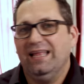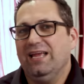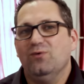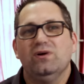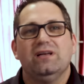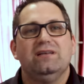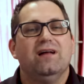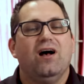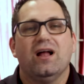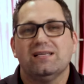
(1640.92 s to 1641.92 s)
It
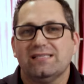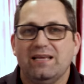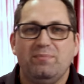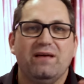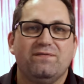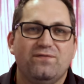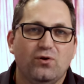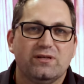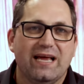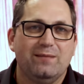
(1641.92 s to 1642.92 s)
would honestly be a
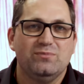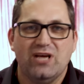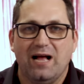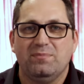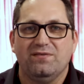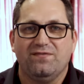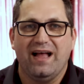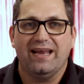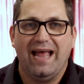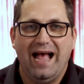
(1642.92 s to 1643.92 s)
full-time job to
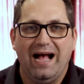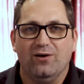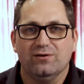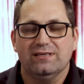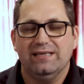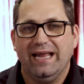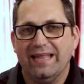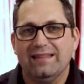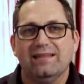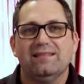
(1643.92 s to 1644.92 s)
find out.
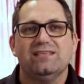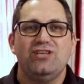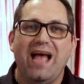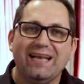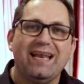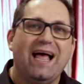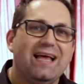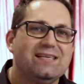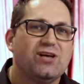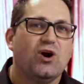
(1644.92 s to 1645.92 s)
And the
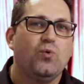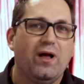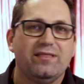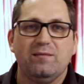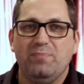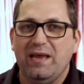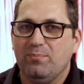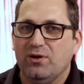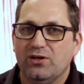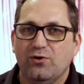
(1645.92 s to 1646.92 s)
Shacknais are wealthy
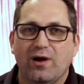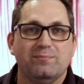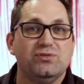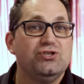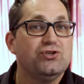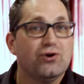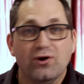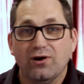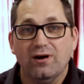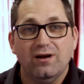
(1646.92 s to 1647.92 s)
people who I'm
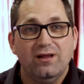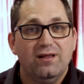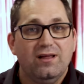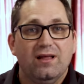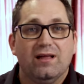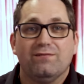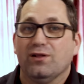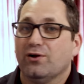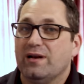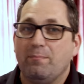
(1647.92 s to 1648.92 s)
sure have
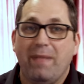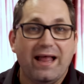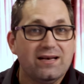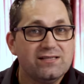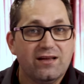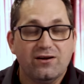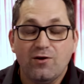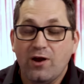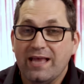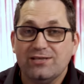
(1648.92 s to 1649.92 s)
learned to manage their
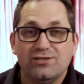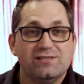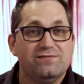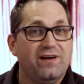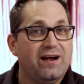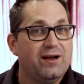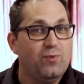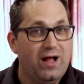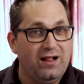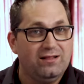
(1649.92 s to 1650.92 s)
donations very
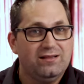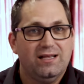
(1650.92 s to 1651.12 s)
well.